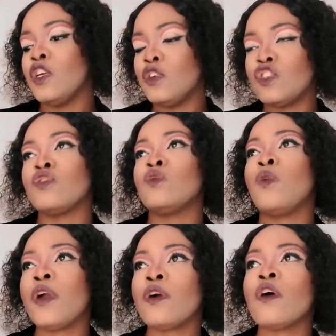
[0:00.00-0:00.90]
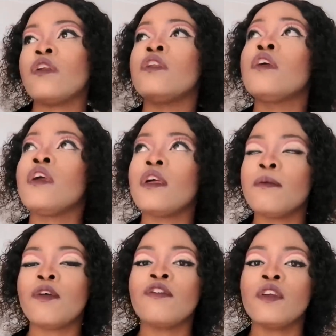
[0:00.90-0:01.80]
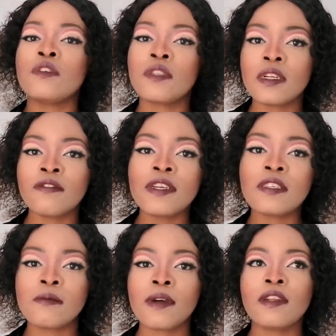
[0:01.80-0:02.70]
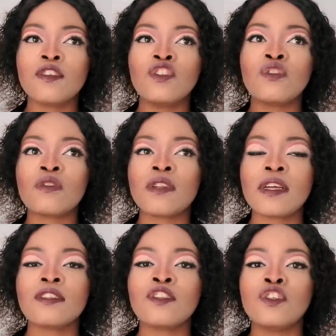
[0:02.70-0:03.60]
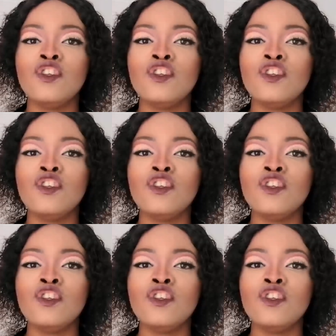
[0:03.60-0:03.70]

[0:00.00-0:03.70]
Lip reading: you should work on improving yourself as a mother so that